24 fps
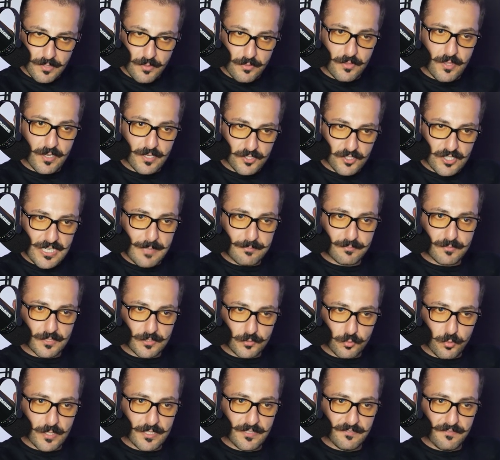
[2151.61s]
to their chapter
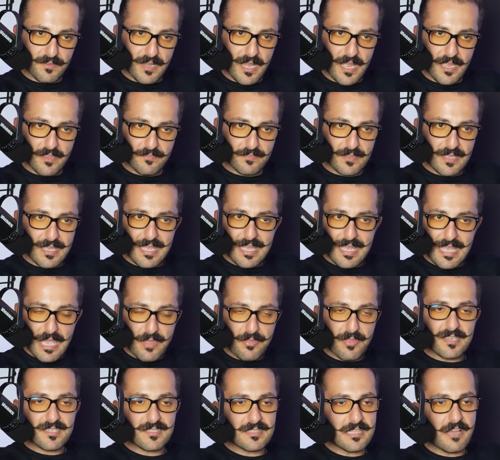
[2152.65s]
twenty five,
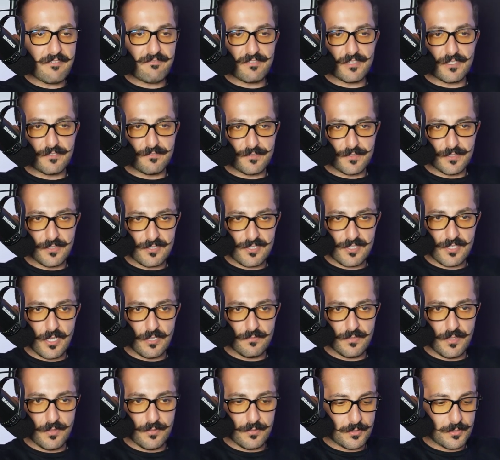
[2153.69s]
and that's not fair for
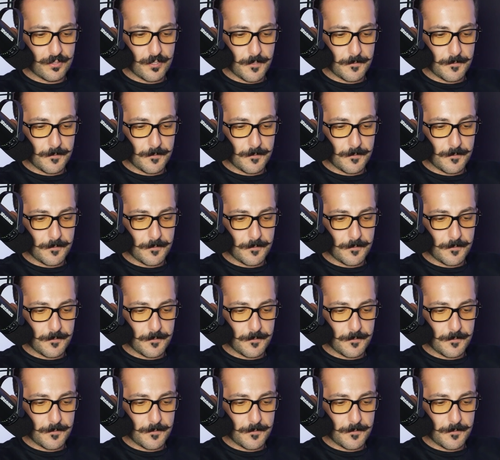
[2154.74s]
yourself either.